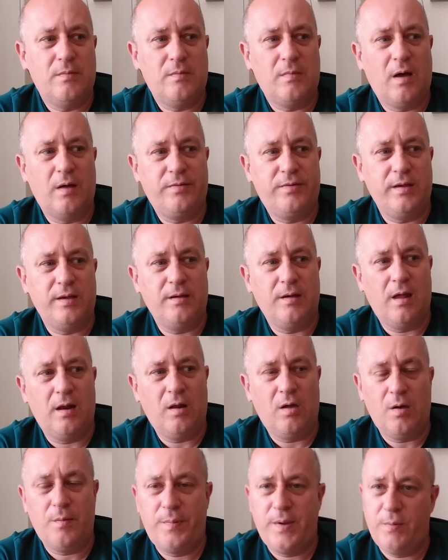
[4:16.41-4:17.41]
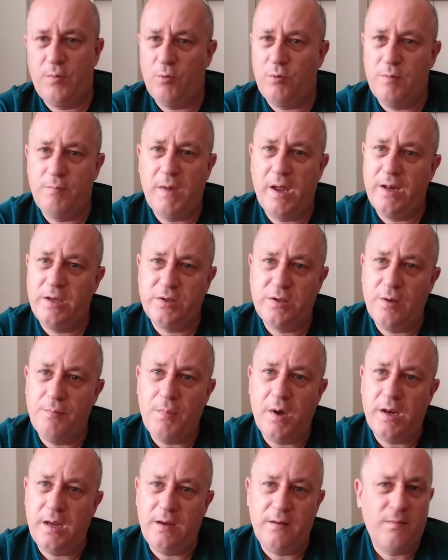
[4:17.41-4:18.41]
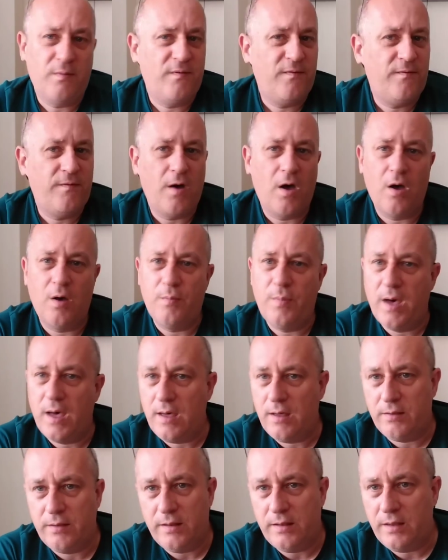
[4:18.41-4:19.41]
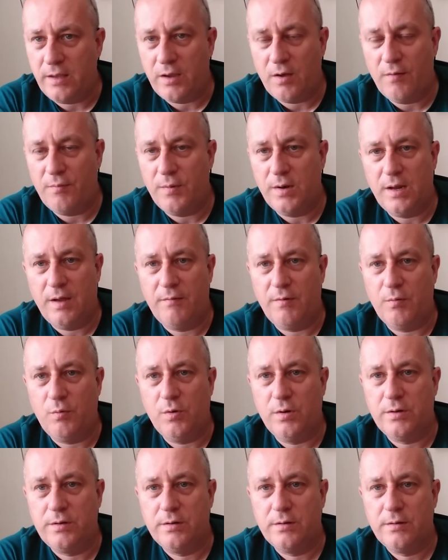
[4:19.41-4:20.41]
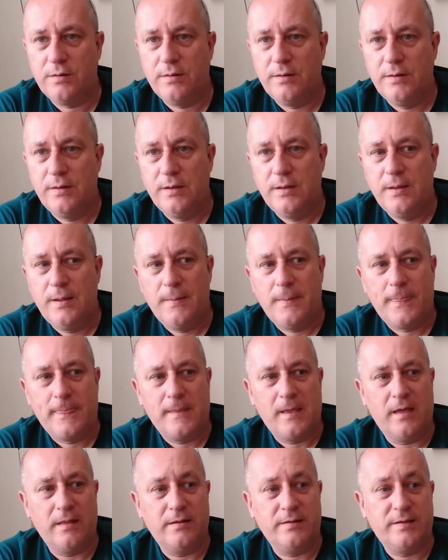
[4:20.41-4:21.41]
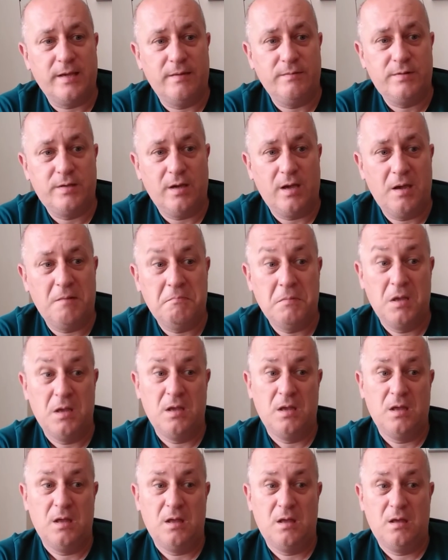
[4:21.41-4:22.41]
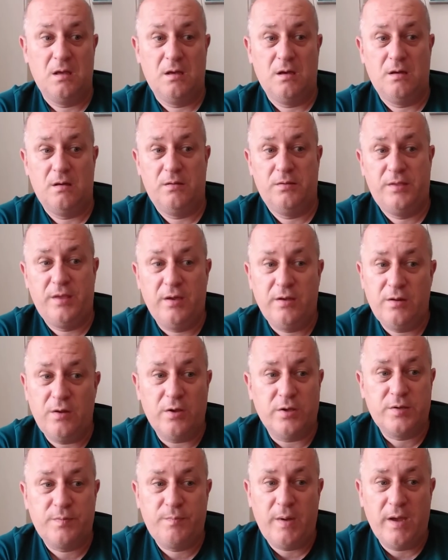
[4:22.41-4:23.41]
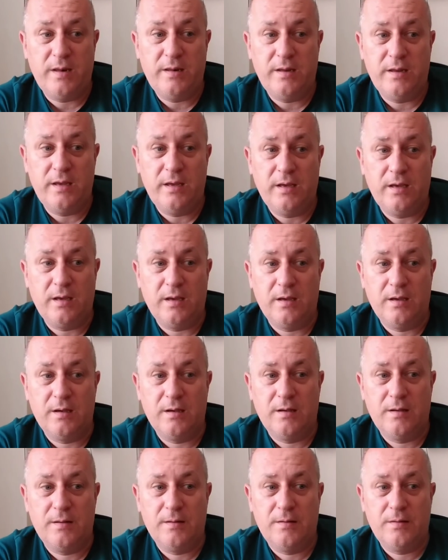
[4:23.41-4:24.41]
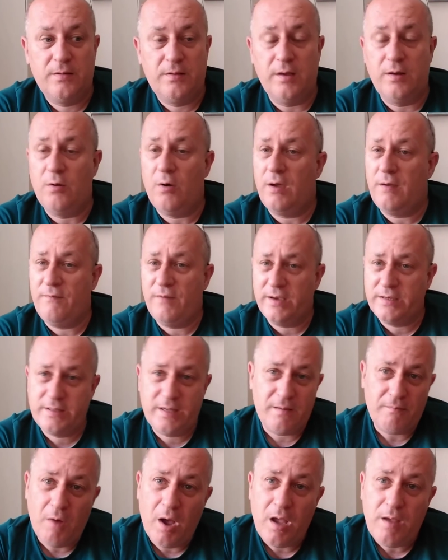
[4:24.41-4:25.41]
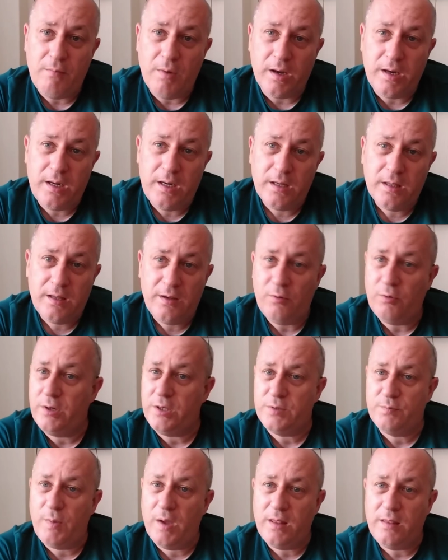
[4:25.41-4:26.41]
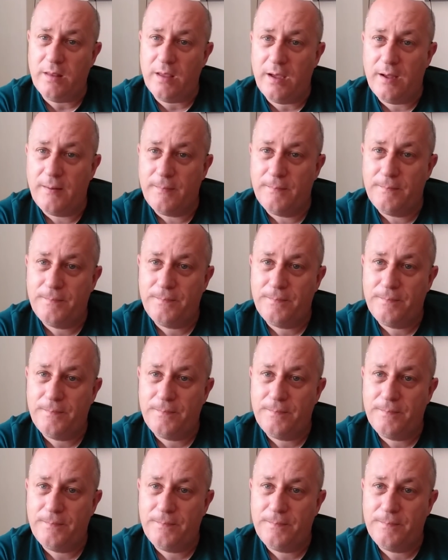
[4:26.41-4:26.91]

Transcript: I think a lot of people would manage their money far better than the government ever would. At the same time, they're not spending, they're not investing my money. They already spent that.